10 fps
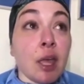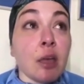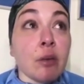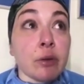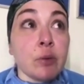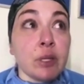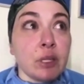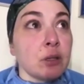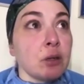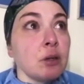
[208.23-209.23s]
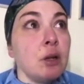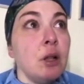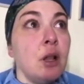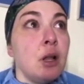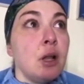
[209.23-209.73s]
Everyone here
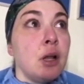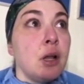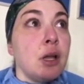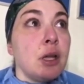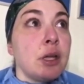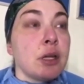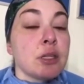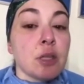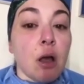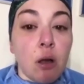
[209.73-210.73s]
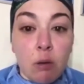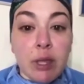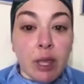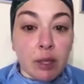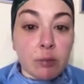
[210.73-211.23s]
is
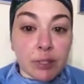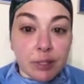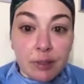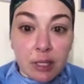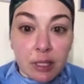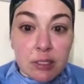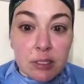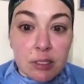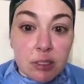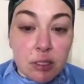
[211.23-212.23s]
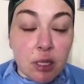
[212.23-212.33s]
okay with this.